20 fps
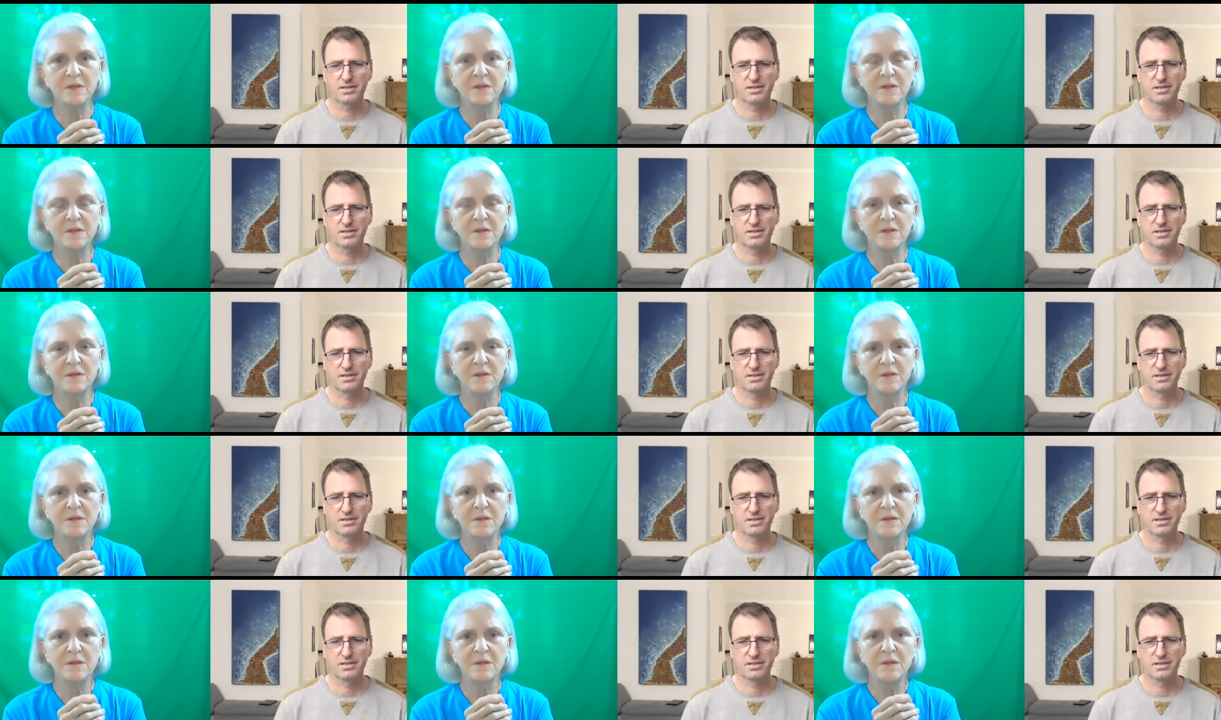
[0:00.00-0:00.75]

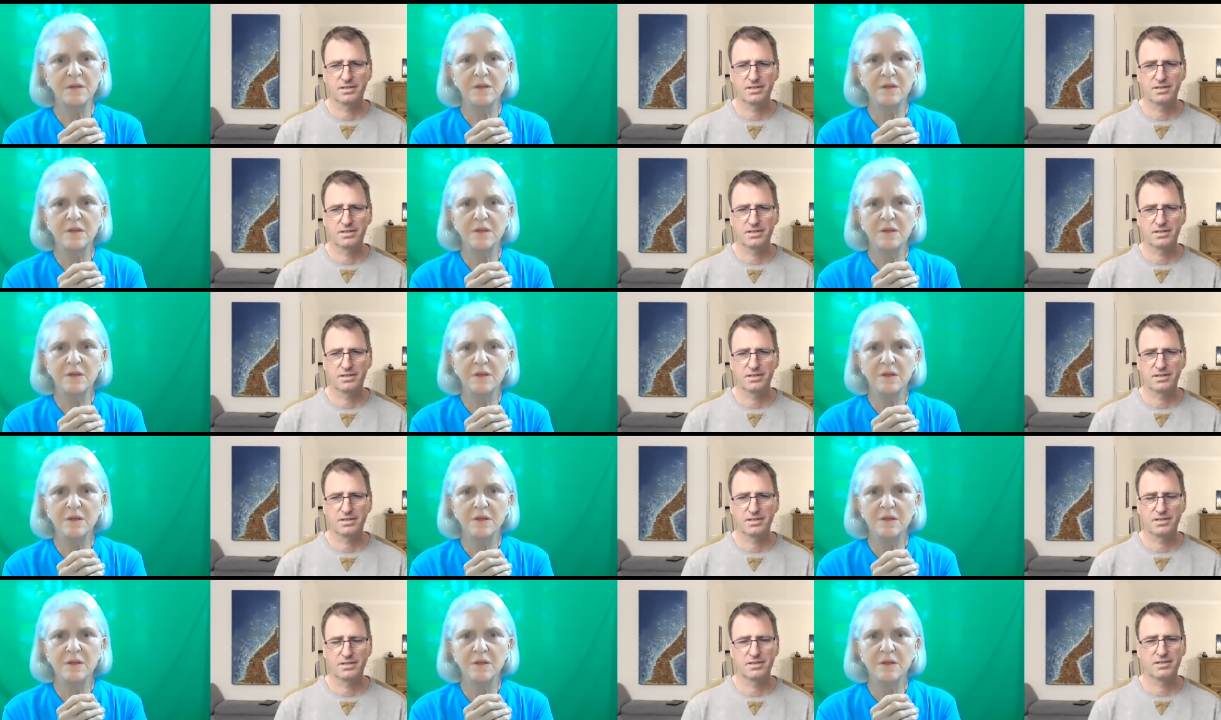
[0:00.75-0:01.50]

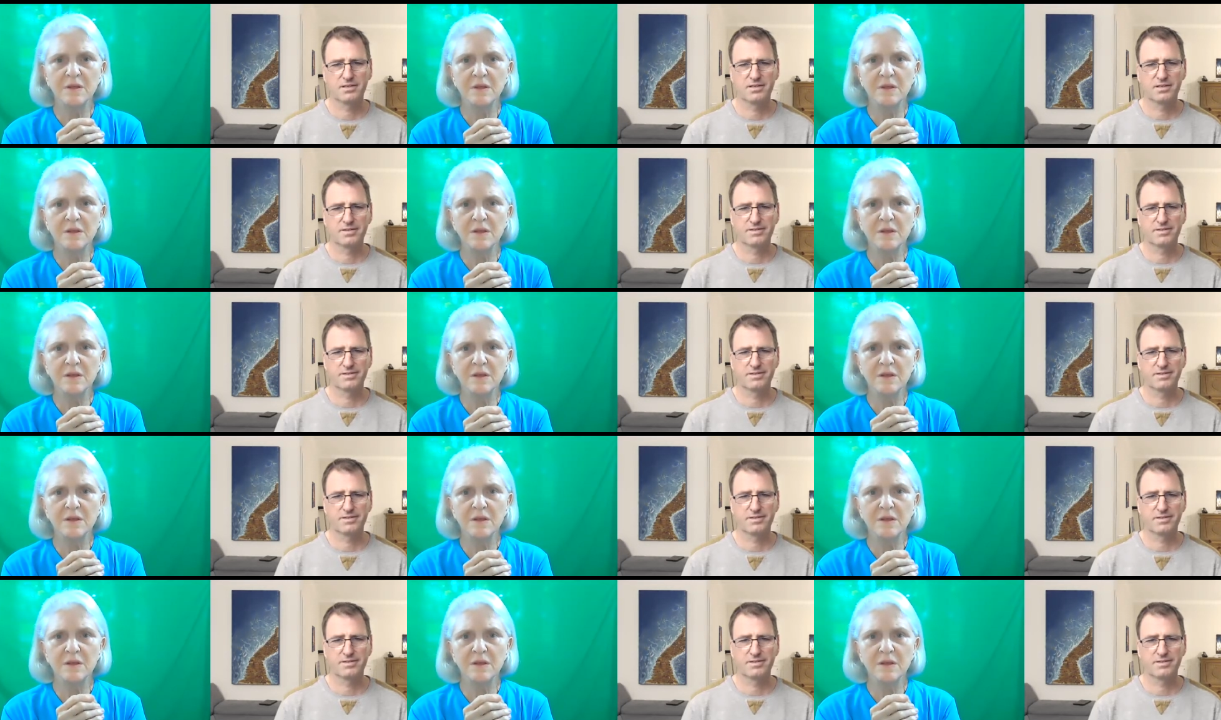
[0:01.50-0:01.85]
No one is speaking in this clip.